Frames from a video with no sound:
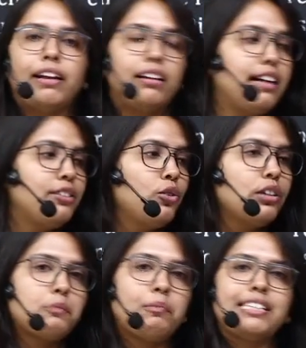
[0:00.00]
this
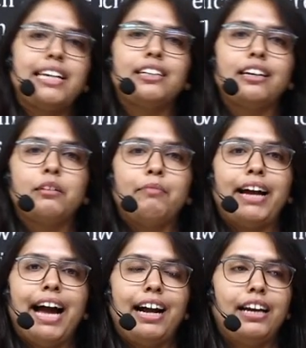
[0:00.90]
presenter in my
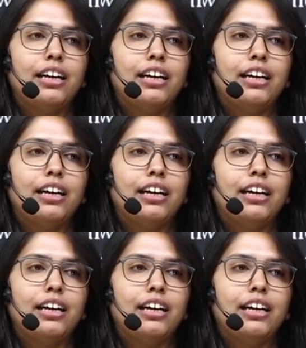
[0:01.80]
hand.